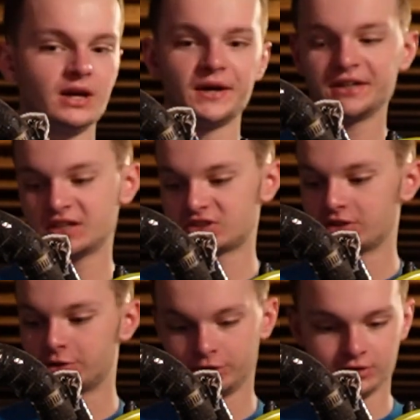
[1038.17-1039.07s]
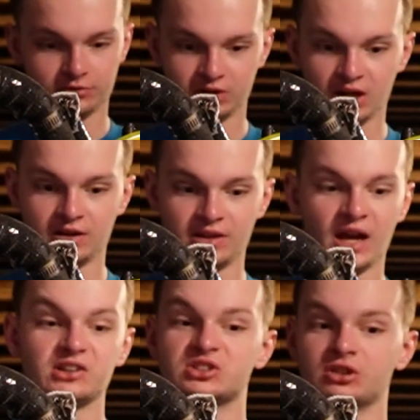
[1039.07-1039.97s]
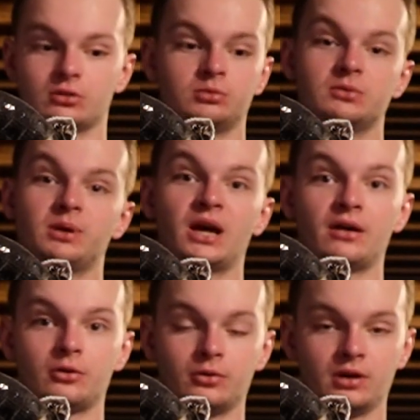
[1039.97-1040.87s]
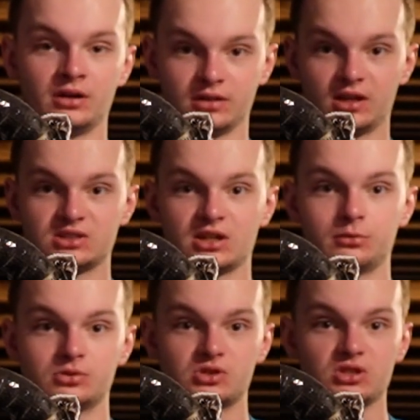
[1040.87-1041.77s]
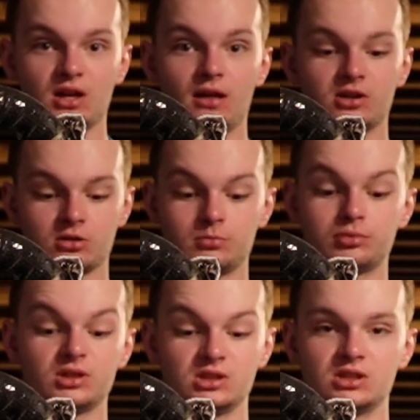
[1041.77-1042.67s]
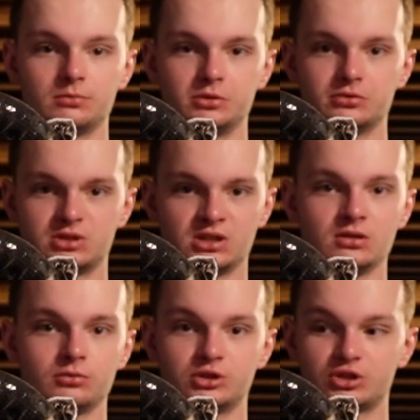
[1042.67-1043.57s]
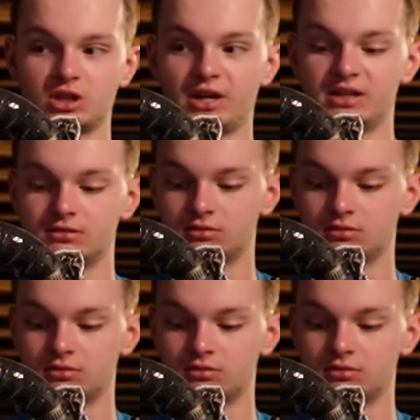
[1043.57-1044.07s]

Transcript: I guess it couldn't have gotten that terribly bad, or unless I was completely abusing it, which I